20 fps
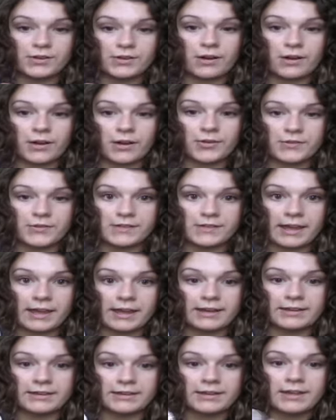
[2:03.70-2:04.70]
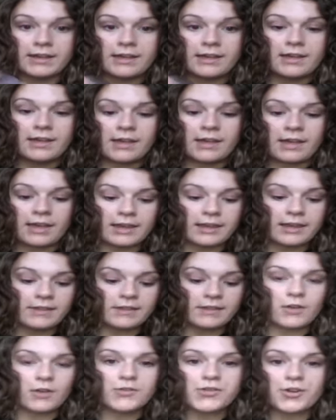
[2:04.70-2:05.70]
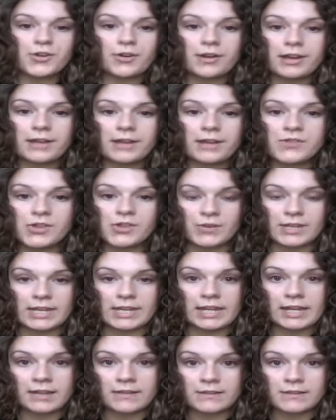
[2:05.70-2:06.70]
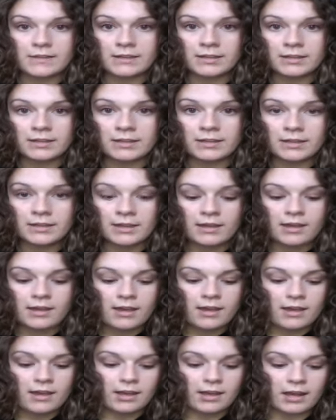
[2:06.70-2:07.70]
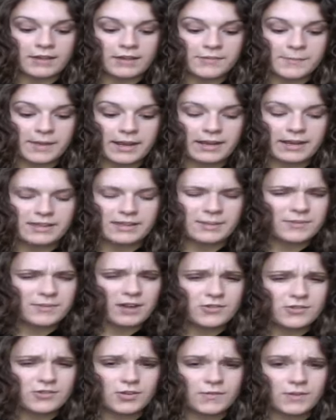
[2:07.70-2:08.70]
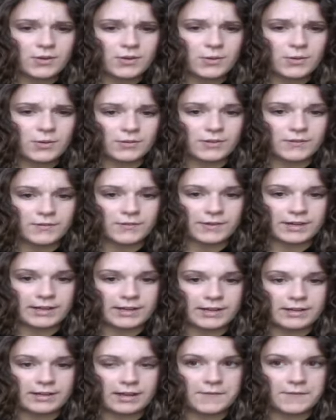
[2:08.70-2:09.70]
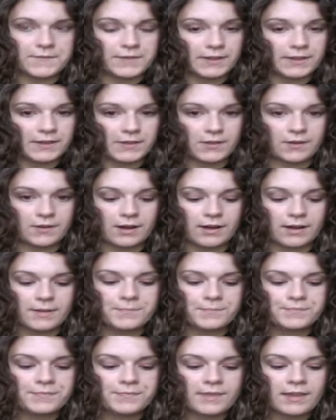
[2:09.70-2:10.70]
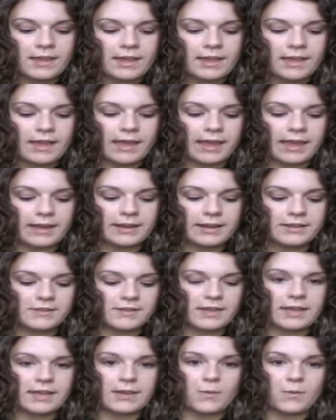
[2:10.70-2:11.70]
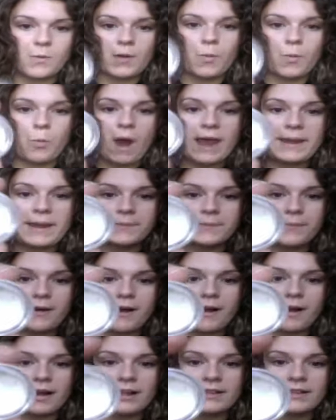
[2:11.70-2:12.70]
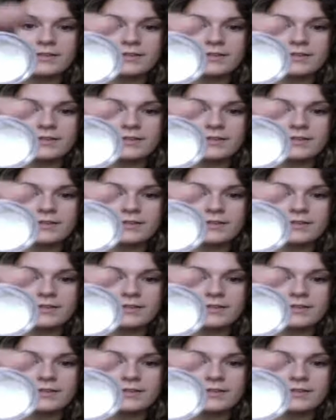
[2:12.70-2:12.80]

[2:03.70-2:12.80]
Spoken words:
on her site. It is an alternative to NYX Cosmetics. I'm not sure if they're cruelty free. I feel like they're not. And it's a white pot